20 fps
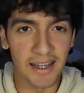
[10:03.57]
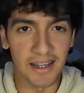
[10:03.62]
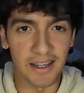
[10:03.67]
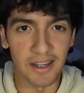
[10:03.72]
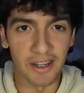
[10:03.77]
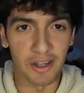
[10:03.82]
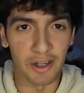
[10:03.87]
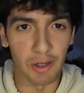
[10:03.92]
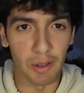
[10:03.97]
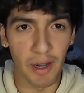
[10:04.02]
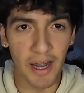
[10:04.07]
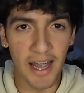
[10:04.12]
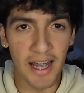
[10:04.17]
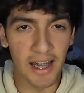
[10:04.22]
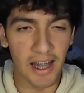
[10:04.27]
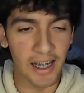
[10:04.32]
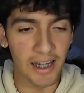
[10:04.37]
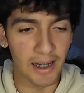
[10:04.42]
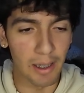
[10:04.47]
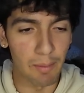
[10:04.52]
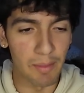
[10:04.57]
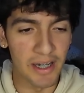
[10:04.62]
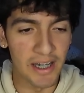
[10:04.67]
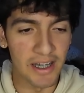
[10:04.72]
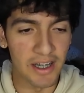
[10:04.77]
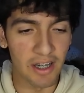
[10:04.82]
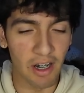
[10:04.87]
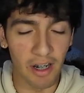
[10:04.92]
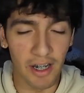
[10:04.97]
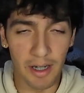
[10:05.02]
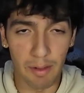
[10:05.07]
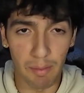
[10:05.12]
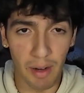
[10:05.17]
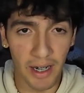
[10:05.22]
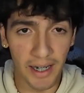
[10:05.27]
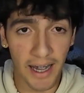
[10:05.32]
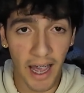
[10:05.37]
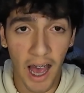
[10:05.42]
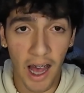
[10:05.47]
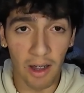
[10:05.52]
This is great. Like, let me start eating my
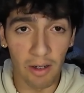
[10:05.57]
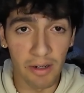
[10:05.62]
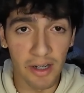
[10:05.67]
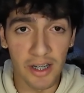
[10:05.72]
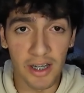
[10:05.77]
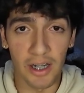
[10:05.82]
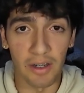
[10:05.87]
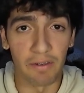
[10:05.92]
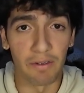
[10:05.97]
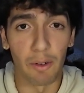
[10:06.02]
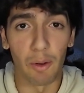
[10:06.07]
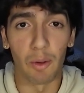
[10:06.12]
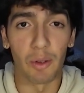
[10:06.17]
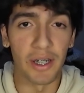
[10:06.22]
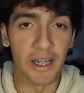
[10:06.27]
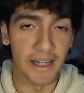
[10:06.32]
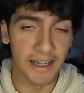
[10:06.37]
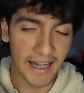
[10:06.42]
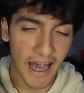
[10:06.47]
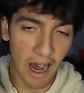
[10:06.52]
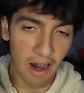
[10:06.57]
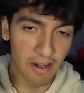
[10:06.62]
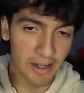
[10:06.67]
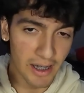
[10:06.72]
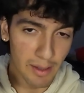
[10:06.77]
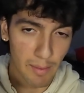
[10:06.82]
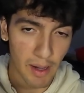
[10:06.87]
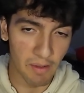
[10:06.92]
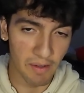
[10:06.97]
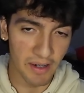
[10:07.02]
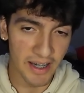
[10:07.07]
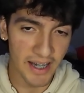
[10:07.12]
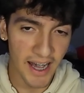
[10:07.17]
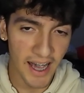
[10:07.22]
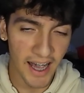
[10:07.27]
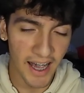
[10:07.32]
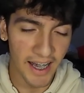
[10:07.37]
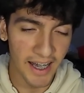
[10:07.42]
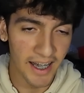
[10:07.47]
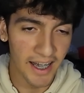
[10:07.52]
calories like fully and counting them every
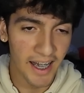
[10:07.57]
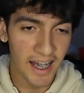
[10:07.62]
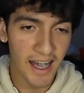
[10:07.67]
day.